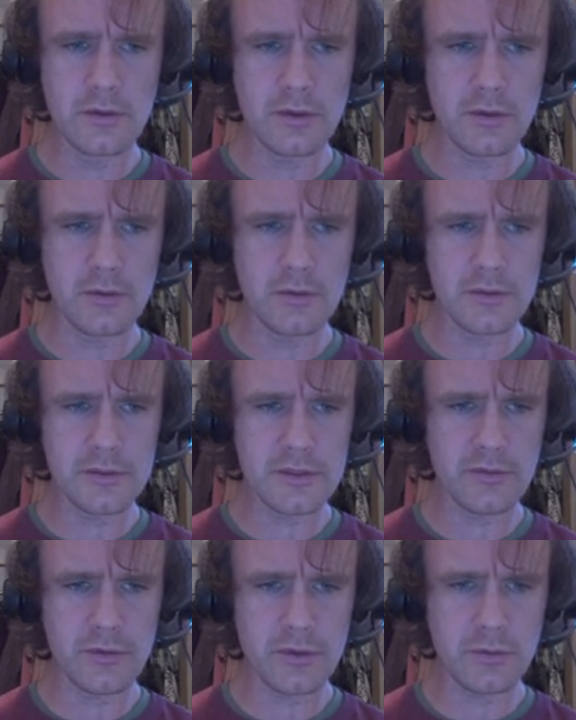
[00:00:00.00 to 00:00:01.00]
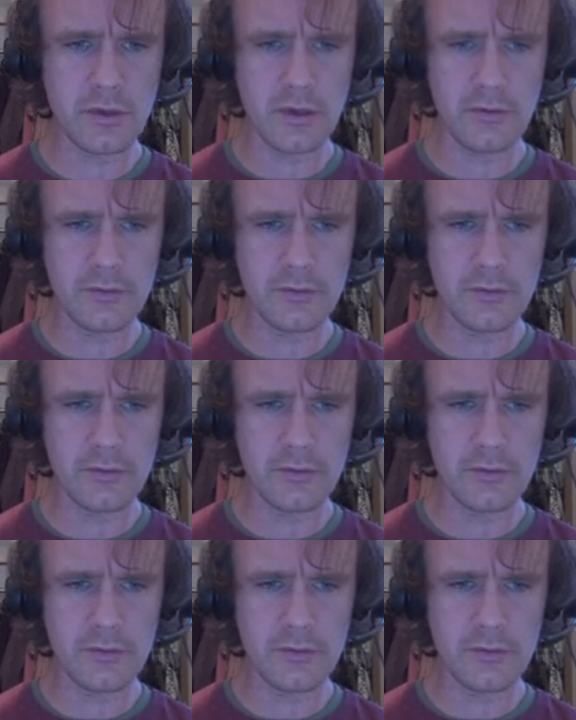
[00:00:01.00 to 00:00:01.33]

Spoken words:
No, it's giving 12.